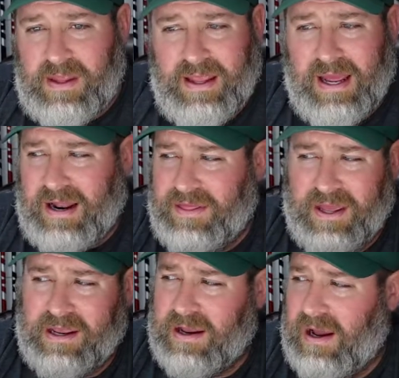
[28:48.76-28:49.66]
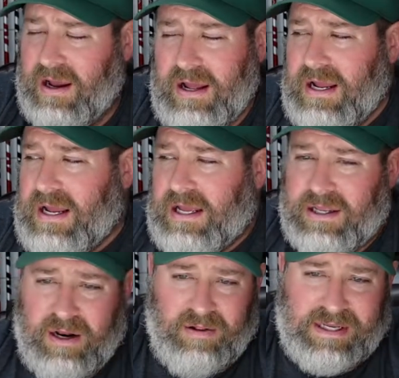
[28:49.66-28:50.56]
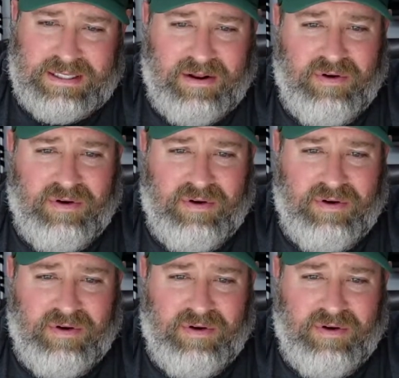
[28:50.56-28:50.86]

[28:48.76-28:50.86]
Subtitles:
And I think, like I said,